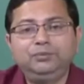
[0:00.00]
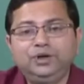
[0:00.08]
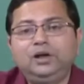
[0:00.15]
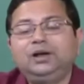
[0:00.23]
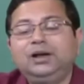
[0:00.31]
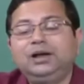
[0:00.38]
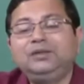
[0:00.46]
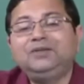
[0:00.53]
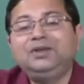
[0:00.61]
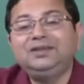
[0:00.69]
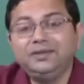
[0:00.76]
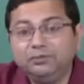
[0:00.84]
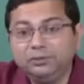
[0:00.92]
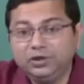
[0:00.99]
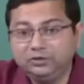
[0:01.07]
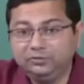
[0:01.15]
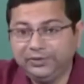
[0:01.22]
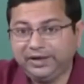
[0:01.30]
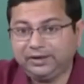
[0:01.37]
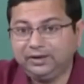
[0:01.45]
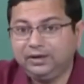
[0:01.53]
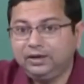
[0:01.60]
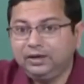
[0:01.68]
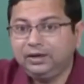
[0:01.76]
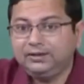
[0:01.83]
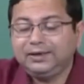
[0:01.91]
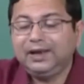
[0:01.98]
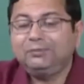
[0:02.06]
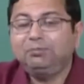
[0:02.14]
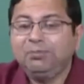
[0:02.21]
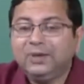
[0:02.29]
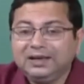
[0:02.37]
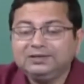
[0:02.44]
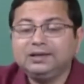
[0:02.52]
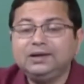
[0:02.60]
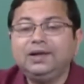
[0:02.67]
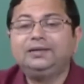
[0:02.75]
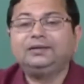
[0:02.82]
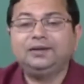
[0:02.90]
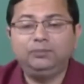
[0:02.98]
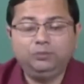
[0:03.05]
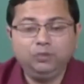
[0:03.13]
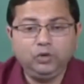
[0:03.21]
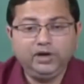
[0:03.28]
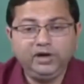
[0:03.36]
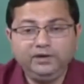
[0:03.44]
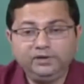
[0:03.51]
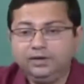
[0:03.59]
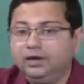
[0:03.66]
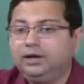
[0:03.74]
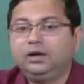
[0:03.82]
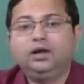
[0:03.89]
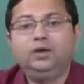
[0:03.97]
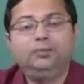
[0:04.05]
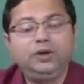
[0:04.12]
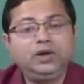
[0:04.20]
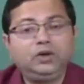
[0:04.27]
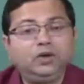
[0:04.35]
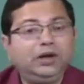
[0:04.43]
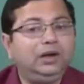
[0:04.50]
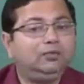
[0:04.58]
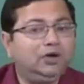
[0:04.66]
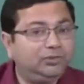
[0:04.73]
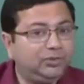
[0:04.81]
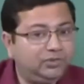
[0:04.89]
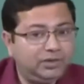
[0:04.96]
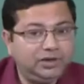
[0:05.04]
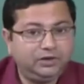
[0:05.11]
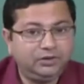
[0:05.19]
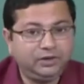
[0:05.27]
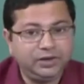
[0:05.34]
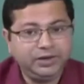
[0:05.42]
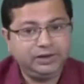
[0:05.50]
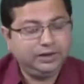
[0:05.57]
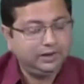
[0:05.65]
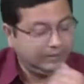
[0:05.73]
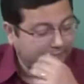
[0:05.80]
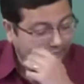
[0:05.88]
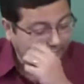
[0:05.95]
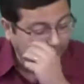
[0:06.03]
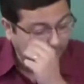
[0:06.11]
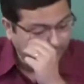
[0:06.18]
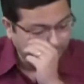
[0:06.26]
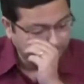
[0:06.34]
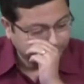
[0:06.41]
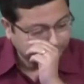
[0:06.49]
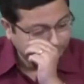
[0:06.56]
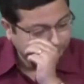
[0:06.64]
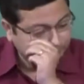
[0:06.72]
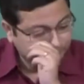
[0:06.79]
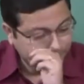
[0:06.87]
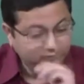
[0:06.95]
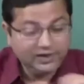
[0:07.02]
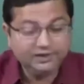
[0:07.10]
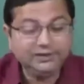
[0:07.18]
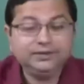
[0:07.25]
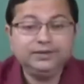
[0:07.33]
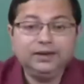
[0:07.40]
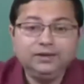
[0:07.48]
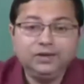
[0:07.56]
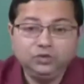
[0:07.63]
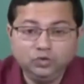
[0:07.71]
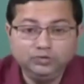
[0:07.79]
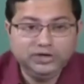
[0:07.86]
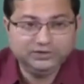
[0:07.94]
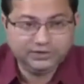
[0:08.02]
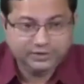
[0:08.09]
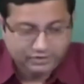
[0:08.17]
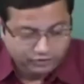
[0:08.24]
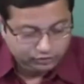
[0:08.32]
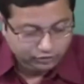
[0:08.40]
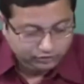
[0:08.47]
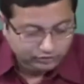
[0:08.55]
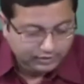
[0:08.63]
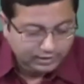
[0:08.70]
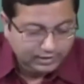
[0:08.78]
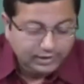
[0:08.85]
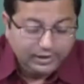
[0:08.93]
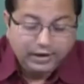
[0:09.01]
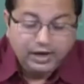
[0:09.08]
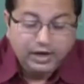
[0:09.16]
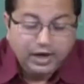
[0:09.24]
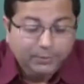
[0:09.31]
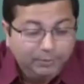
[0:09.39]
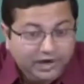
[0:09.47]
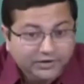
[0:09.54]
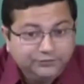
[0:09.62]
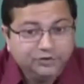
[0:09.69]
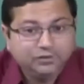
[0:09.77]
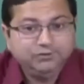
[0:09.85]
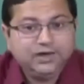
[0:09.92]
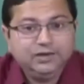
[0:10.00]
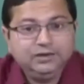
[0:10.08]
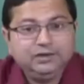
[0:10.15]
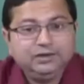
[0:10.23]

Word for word: simple or relatively simple to make. They have much less components compared to a liquid propellant rocket. So, these are the two major issues. Apart from